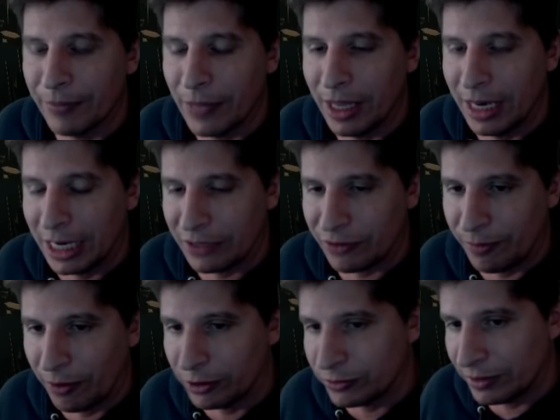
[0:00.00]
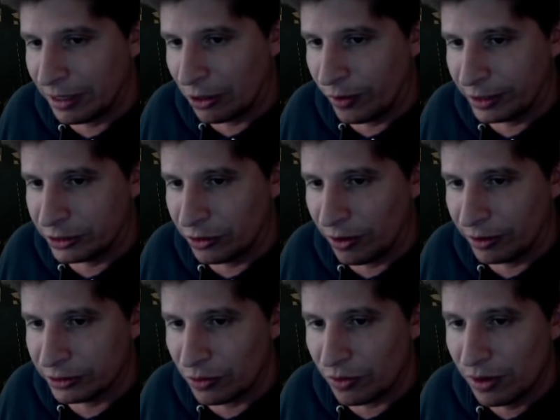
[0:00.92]
electric burst without quick
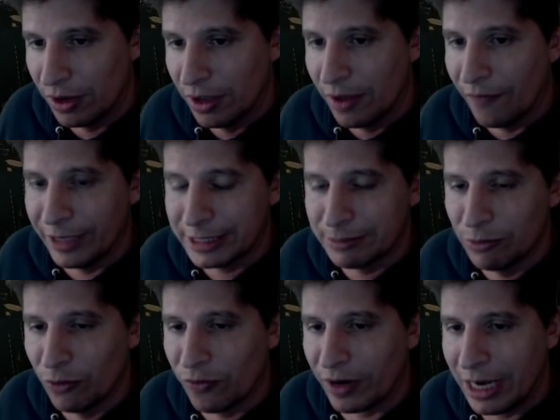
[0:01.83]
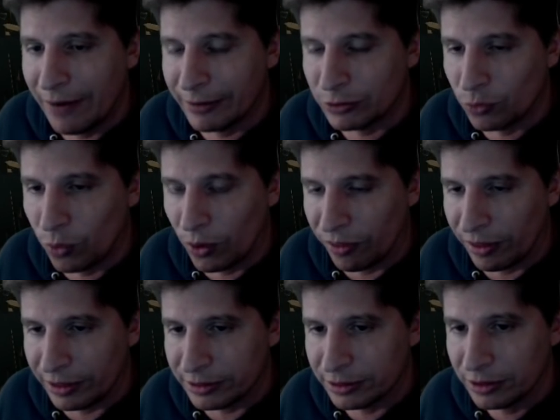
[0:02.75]
charge. So this move right here is
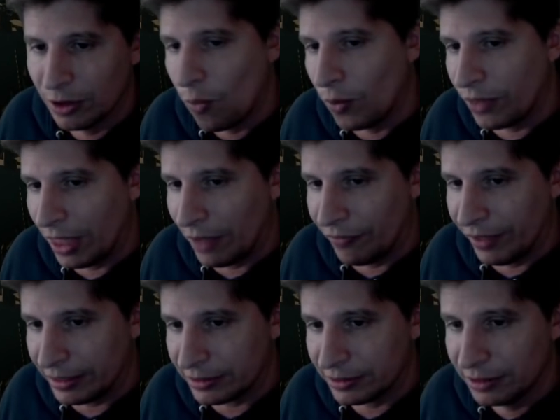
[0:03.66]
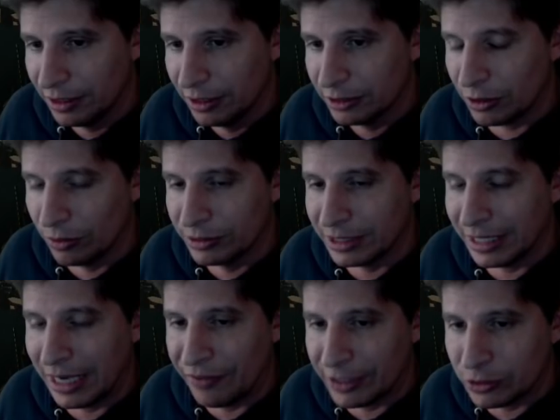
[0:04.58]
worthless without this. So to
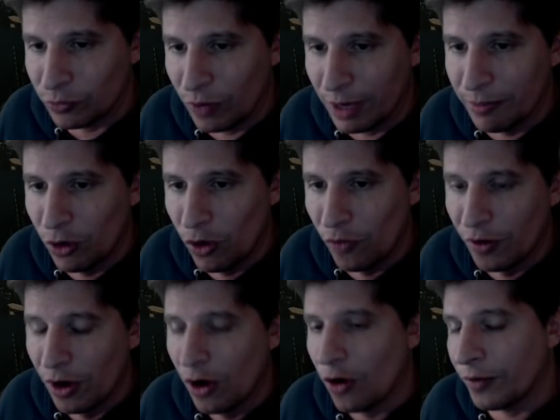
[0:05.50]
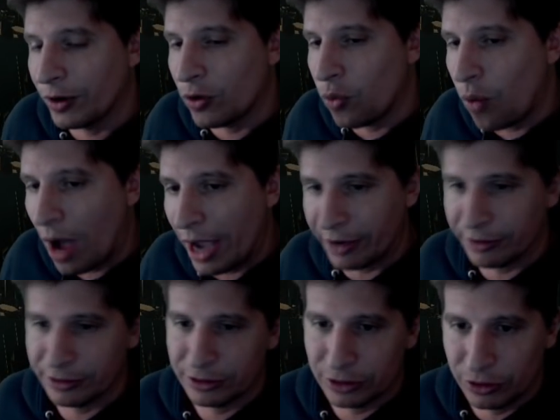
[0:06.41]
get this one move
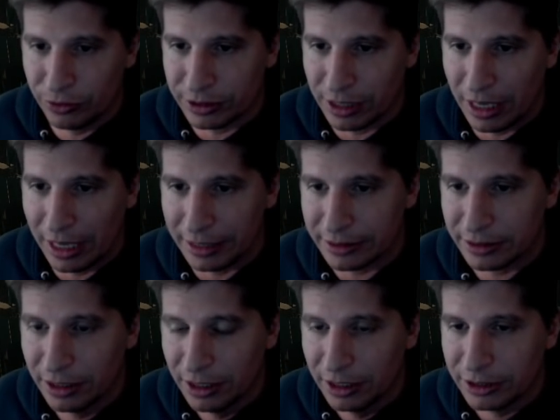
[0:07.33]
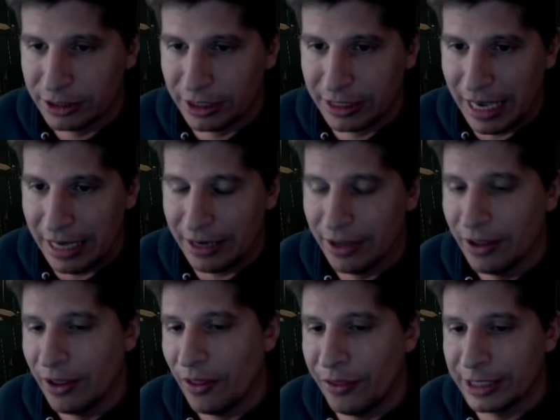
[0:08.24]
requires 2 slots. To get
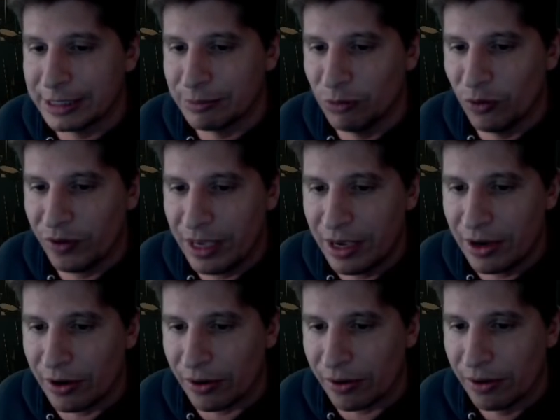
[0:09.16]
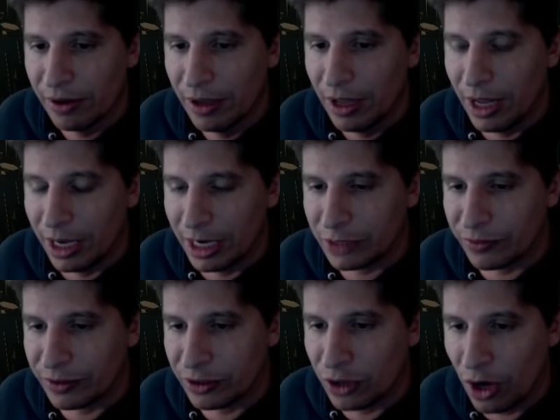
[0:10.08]
this move here,
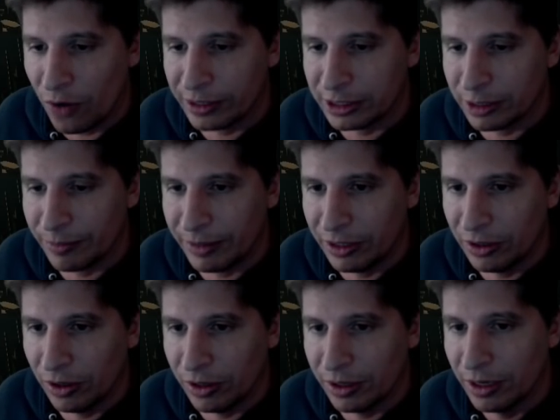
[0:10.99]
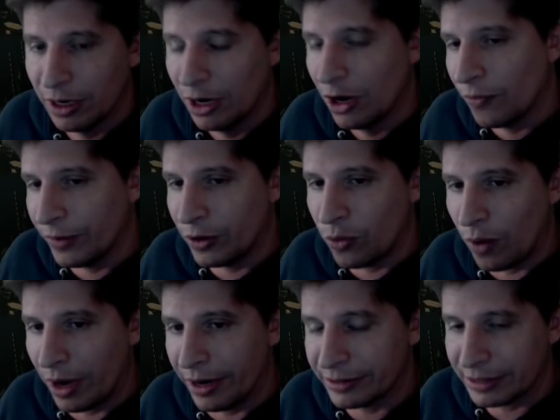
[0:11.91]
electric current, to be good,
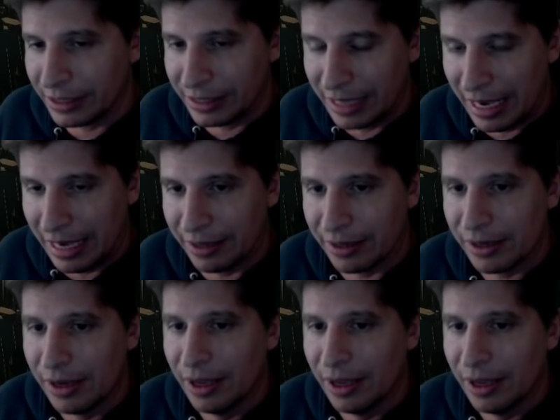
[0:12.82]
requires, again,